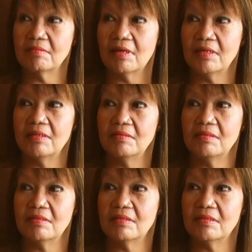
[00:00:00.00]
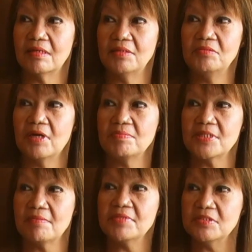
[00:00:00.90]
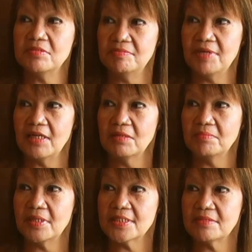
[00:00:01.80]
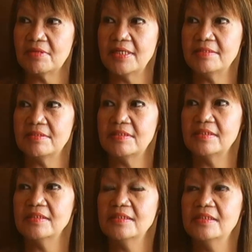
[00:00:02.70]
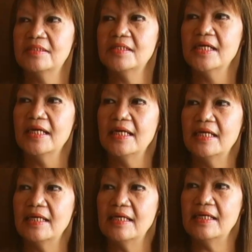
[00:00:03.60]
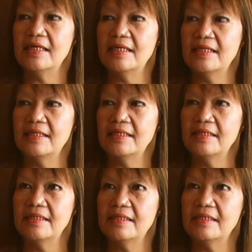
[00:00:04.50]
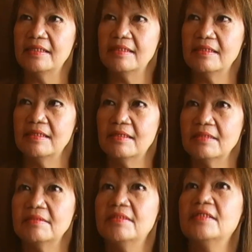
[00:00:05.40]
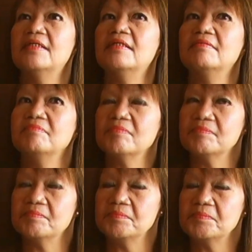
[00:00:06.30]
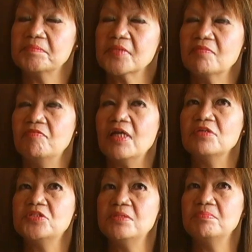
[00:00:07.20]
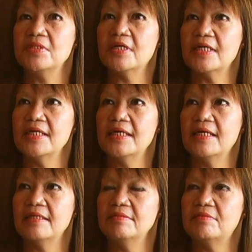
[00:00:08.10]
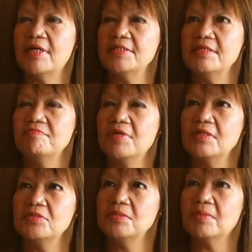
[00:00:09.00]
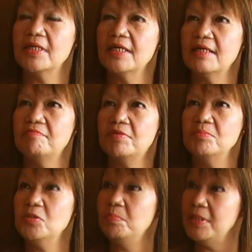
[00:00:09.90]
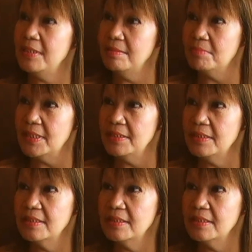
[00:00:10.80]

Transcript: I do have something to develop as a writer, you know. And the fellowship that I had, the writing fellowship I had from UP Diliman,